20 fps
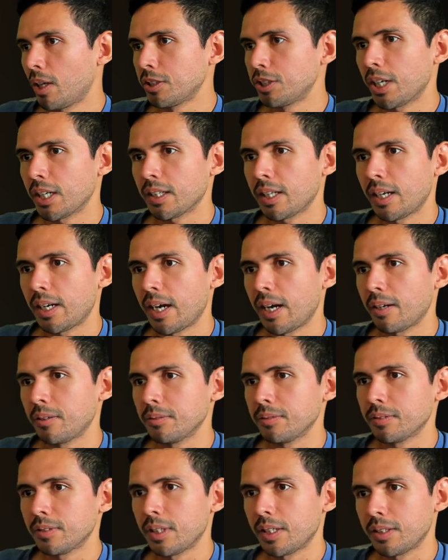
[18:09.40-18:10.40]
check that
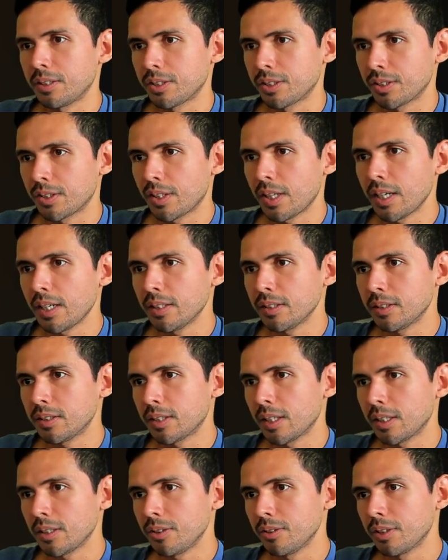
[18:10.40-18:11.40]
out. There's things
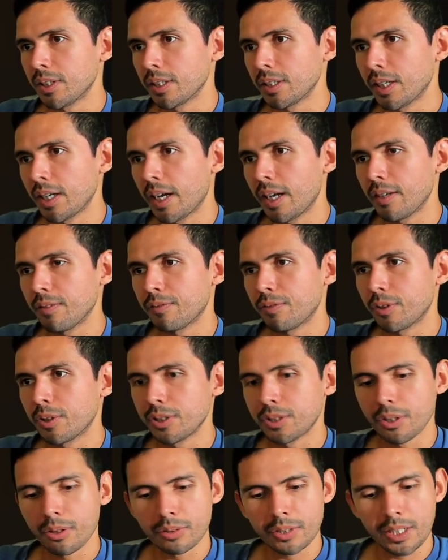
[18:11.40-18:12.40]
that you can get for a
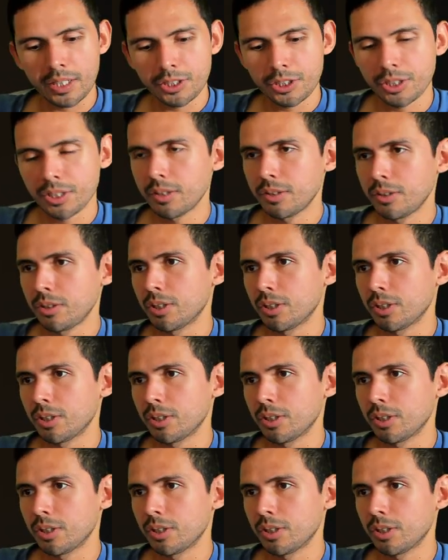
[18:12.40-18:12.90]
donation.